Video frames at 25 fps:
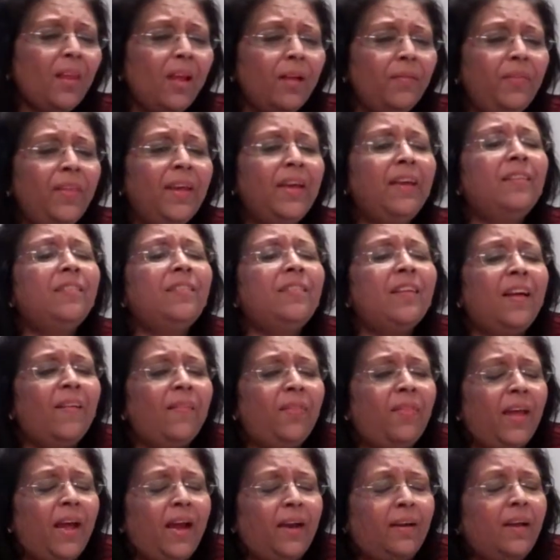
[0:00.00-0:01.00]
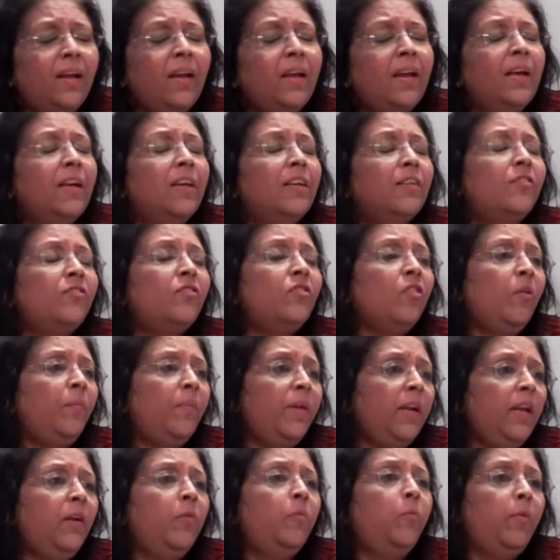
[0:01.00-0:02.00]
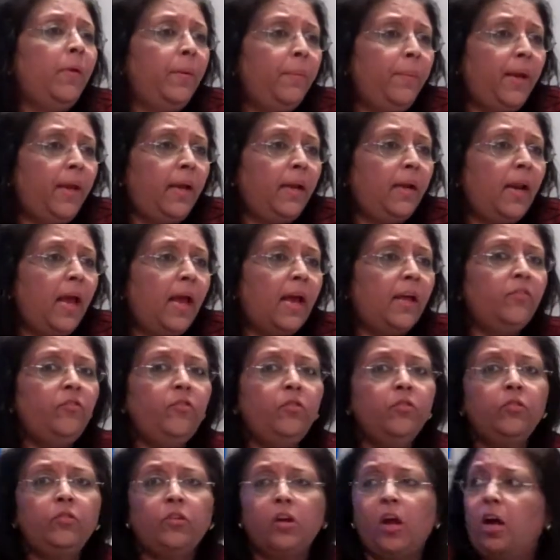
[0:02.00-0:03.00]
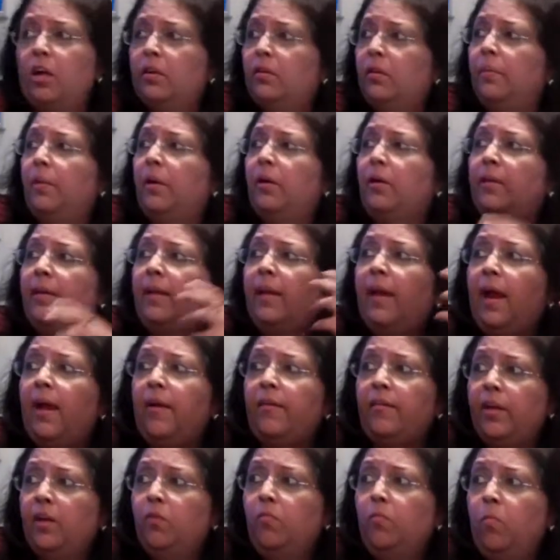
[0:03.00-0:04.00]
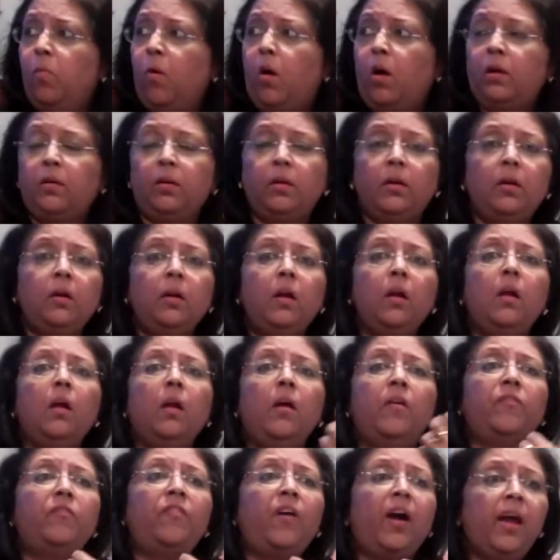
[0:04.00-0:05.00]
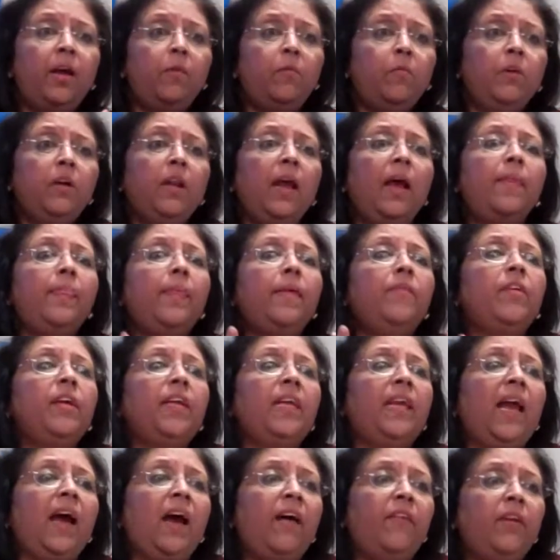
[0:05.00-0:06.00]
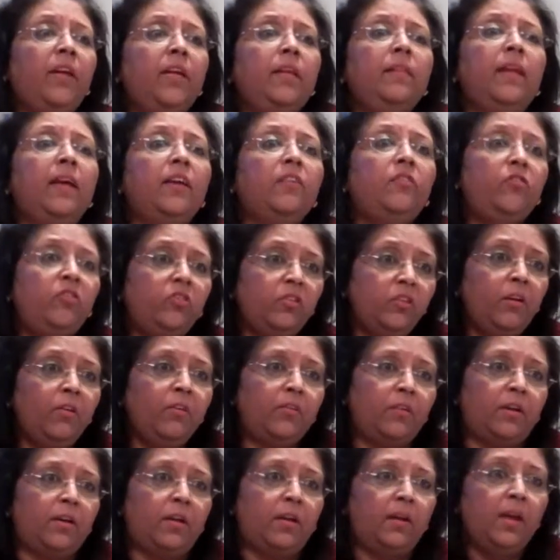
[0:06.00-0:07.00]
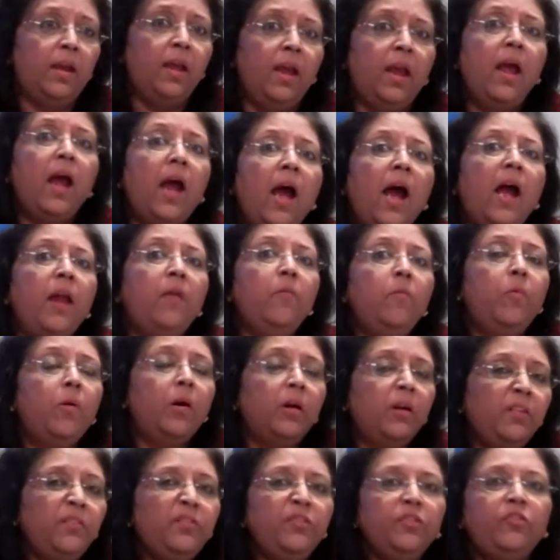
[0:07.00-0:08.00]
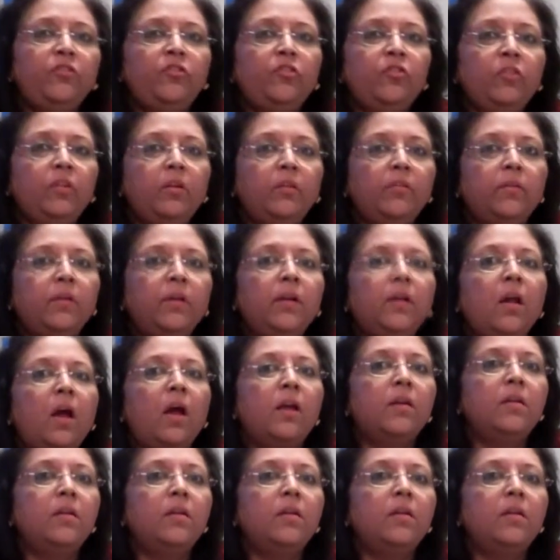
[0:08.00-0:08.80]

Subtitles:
they said that so many women, as you talked about, carrying water, firewood, and they were carrying their children. And one of the children